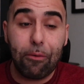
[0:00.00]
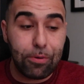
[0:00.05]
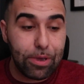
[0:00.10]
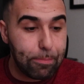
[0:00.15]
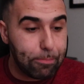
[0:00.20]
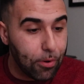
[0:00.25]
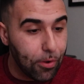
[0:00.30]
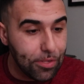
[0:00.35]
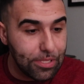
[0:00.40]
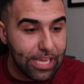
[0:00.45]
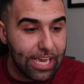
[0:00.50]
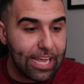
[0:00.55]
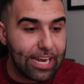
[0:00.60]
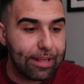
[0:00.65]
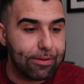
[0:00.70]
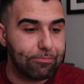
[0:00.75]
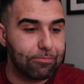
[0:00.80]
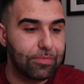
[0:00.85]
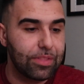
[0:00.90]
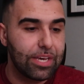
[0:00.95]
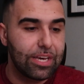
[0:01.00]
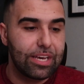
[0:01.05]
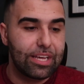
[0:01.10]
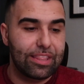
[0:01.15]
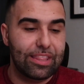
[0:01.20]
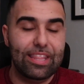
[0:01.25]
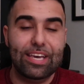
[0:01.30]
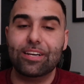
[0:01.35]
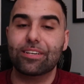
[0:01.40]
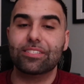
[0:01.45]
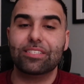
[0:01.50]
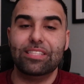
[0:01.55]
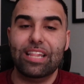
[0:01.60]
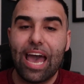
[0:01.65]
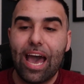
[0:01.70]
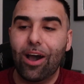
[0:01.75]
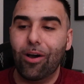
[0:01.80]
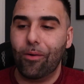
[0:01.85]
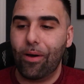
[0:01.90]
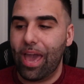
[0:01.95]
We pull in and there's
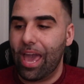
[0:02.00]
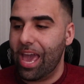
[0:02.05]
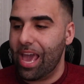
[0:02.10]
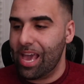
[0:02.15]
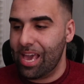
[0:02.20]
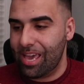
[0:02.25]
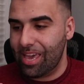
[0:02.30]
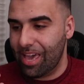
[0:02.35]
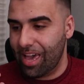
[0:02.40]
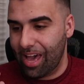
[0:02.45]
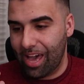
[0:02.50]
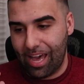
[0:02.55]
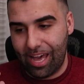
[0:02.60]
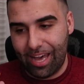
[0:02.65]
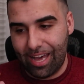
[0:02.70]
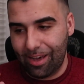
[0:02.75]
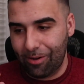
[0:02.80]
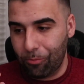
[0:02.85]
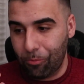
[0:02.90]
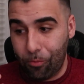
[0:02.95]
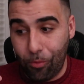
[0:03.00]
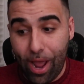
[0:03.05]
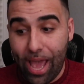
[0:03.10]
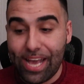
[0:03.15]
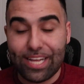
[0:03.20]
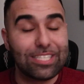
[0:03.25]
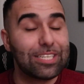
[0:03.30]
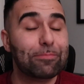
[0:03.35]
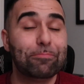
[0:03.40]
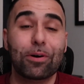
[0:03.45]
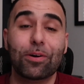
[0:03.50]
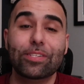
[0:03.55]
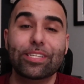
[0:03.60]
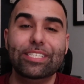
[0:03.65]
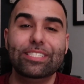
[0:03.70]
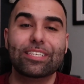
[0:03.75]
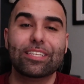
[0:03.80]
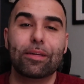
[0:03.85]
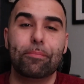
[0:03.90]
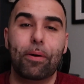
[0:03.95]
now a way to pull
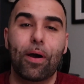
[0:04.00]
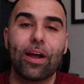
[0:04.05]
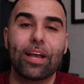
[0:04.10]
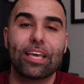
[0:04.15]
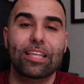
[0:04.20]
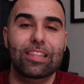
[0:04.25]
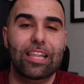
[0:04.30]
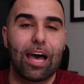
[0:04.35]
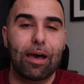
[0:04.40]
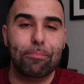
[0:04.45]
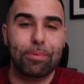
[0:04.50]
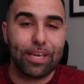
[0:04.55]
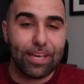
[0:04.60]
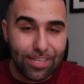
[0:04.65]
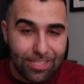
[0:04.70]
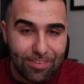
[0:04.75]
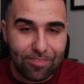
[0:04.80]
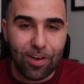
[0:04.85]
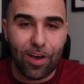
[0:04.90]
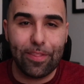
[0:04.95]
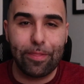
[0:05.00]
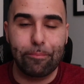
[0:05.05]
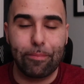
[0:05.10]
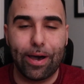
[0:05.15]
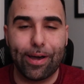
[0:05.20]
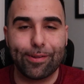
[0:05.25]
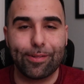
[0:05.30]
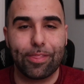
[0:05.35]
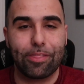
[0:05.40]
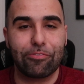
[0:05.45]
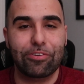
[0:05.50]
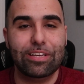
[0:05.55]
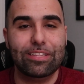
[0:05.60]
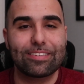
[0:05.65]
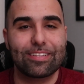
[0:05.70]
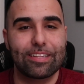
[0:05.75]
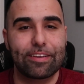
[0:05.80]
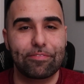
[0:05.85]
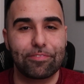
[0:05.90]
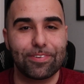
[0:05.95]
into the parking lot because of all the Model 3
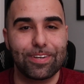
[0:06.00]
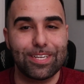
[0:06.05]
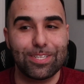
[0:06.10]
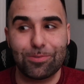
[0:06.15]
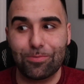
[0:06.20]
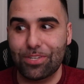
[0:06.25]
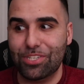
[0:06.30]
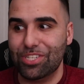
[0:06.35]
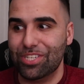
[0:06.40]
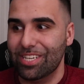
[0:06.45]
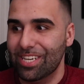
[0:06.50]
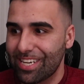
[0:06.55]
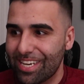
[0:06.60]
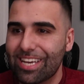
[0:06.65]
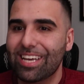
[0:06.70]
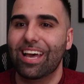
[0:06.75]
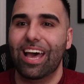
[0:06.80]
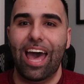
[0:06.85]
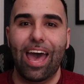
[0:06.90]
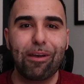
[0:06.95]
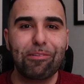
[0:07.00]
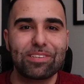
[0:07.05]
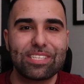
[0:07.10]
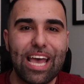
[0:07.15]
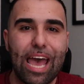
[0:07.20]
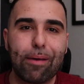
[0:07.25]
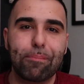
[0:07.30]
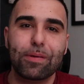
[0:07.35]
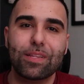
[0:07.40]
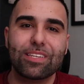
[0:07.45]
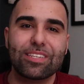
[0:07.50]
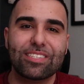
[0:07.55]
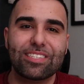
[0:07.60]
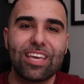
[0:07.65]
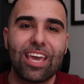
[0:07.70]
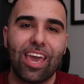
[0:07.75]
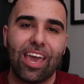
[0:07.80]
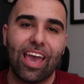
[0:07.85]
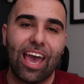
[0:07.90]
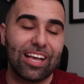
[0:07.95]
deliveries, which I was happy to
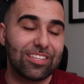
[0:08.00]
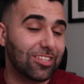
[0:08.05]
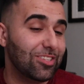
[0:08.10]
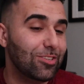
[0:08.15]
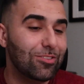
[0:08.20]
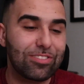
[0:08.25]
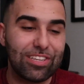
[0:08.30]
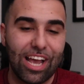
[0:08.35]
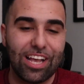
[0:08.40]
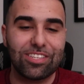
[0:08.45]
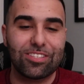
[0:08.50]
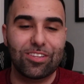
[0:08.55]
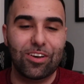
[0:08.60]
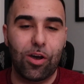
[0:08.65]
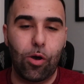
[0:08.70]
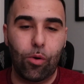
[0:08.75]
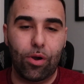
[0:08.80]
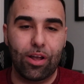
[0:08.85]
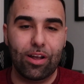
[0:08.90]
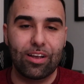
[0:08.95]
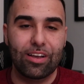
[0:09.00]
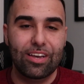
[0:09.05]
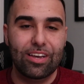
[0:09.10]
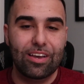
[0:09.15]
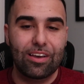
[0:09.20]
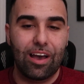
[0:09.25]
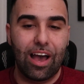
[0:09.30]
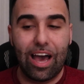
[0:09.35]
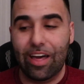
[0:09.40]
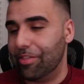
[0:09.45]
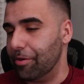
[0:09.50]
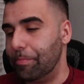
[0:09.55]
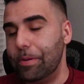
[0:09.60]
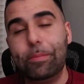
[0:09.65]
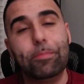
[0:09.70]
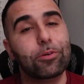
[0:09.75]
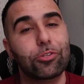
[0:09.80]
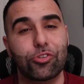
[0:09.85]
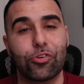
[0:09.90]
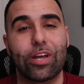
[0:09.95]
see. As a new Tesla owner, other
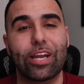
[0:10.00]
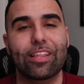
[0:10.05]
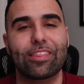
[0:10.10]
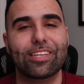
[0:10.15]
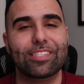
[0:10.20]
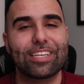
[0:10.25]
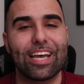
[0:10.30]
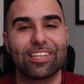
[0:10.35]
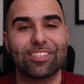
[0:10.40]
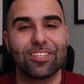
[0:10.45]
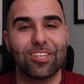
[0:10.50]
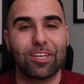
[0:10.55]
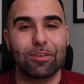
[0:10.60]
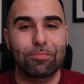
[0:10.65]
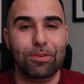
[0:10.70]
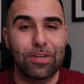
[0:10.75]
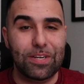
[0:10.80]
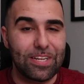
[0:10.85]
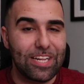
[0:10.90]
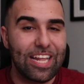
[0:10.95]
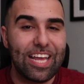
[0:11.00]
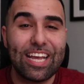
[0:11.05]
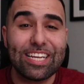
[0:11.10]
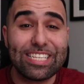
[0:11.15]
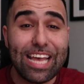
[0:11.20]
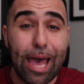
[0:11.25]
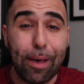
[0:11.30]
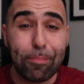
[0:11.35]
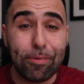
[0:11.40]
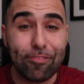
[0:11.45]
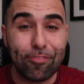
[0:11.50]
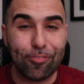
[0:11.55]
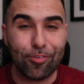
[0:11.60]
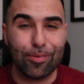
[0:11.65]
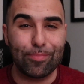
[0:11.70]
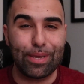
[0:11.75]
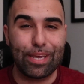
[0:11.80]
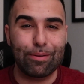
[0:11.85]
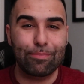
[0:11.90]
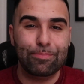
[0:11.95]
people joining the Tesla community is happy
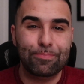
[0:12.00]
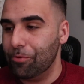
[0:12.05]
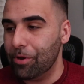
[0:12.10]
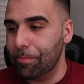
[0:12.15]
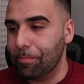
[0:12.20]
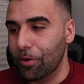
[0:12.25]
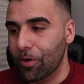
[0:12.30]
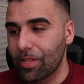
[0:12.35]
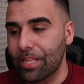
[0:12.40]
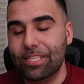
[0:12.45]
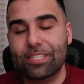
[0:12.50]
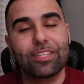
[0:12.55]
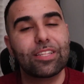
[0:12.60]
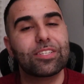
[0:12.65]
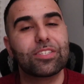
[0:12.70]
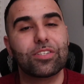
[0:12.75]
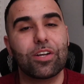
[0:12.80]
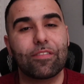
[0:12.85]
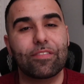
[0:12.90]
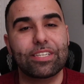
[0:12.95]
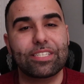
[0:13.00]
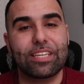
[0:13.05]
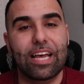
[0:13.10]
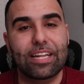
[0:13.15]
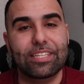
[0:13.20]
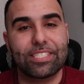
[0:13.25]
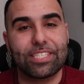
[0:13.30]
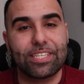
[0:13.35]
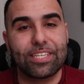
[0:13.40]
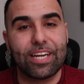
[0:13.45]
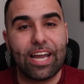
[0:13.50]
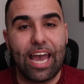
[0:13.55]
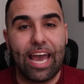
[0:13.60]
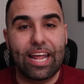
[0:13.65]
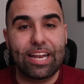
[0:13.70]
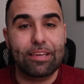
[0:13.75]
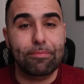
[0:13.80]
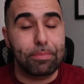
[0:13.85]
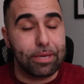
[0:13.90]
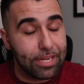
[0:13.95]
for me. We pull into the service center
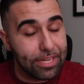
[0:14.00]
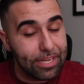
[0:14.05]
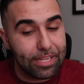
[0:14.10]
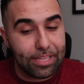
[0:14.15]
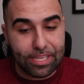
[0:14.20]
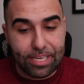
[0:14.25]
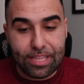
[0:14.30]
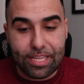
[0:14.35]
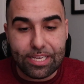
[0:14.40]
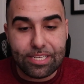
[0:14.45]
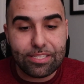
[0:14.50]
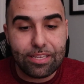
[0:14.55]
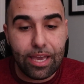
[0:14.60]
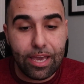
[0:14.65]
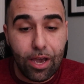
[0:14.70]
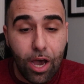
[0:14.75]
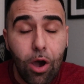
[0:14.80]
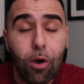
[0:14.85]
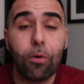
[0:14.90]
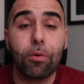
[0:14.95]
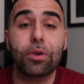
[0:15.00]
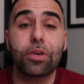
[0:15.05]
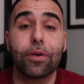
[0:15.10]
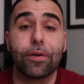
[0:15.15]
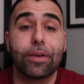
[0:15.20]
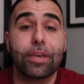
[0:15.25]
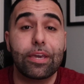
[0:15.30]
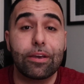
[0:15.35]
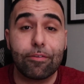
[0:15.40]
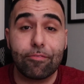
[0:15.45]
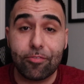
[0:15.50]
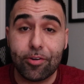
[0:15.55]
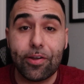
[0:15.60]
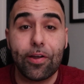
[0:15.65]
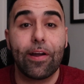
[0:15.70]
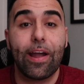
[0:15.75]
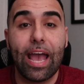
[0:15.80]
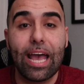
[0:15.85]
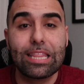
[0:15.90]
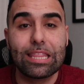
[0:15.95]
and immediately they say, oh, you're here for
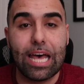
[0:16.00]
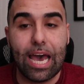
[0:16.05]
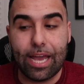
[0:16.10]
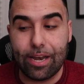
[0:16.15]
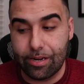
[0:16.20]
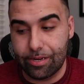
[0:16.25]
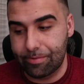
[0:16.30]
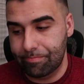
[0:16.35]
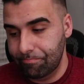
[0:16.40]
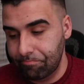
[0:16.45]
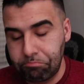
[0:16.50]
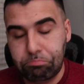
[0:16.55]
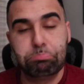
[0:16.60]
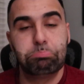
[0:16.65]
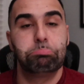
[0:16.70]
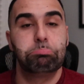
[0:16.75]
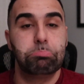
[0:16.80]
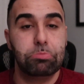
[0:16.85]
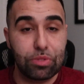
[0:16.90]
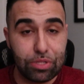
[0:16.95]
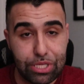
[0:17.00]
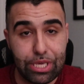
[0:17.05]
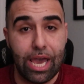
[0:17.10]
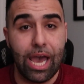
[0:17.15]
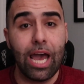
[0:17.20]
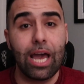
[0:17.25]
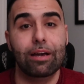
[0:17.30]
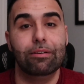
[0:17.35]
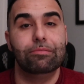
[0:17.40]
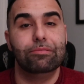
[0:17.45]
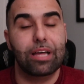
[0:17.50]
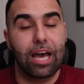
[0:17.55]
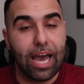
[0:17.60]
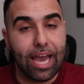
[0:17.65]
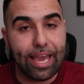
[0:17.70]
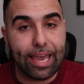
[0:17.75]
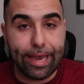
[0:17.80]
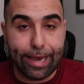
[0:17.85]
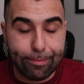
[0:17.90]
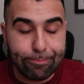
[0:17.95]
your headliner. Yeah,
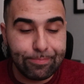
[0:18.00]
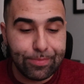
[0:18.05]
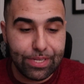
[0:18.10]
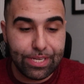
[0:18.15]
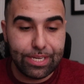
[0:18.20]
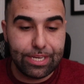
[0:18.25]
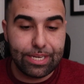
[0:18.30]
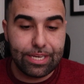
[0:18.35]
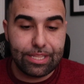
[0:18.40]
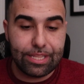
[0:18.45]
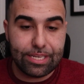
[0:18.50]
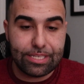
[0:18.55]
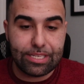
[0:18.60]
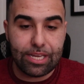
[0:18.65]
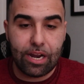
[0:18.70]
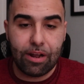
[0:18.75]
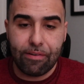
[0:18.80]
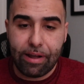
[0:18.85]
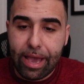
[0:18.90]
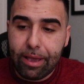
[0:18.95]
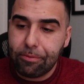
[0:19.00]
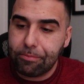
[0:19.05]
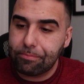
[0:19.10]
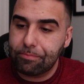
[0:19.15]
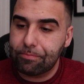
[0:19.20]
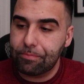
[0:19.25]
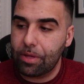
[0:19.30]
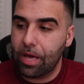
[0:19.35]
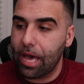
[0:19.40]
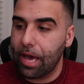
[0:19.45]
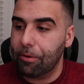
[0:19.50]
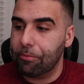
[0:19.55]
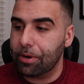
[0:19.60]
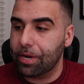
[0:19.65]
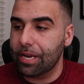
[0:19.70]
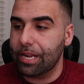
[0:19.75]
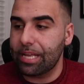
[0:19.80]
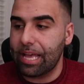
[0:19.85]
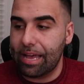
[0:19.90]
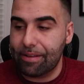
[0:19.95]
I am. They said, all right,
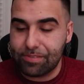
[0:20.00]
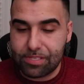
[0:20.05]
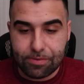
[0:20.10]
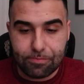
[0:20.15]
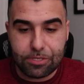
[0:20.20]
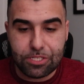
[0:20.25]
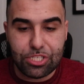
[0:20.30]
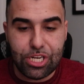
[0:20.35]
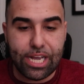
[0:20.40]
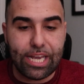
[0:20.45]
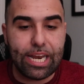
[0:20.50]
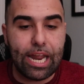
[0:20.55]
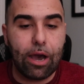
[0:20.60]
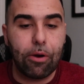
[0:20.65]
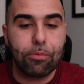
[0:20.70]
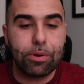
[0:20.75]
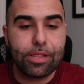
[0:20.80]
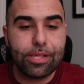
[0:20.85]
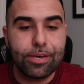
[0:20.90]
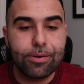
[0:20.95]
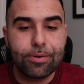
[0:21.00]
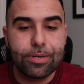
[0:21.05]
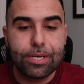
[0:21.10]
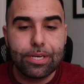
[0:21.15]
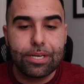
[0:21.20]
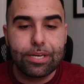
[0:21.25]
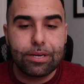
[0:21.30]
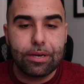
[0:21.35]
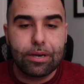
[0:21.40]
we're gonna have someone check it out with you.